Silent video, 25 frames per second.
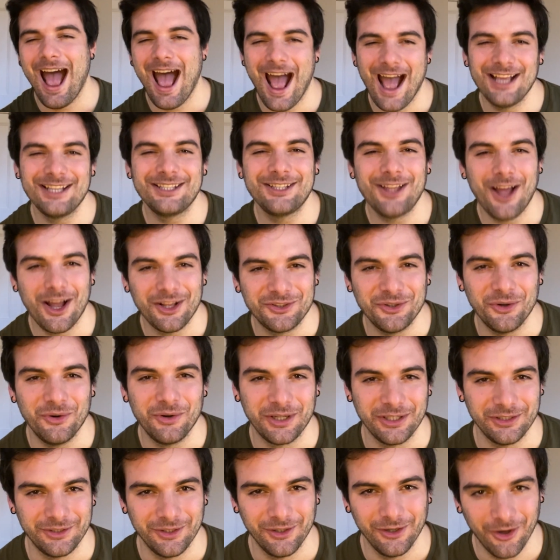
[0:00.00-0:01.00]
I started
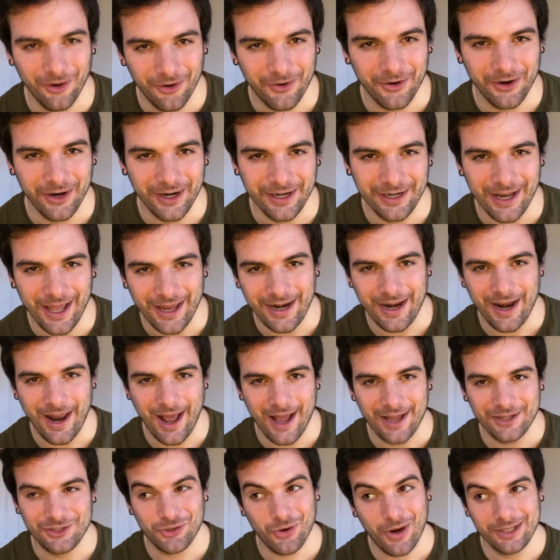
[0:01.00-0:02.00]
talking to Lauren and
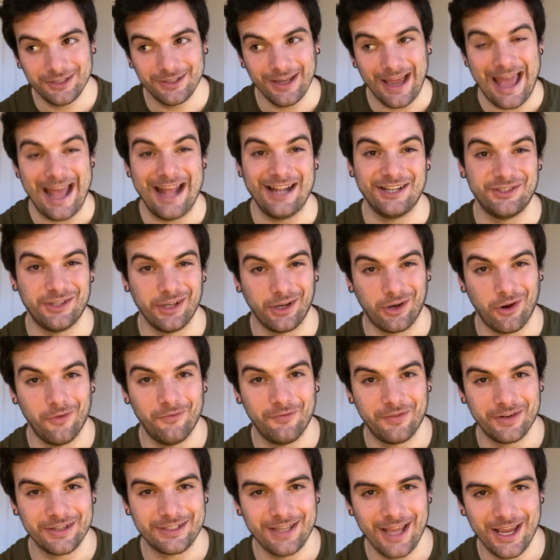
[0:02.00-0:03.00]
I tried to edge the
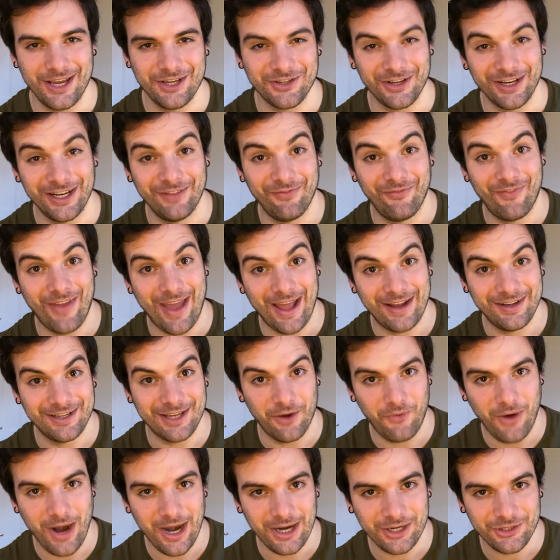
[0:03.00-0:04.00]
conversation in that
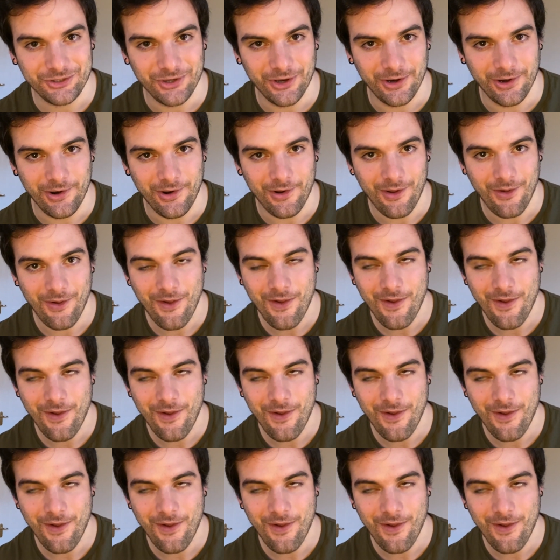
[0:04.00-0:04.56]
direction.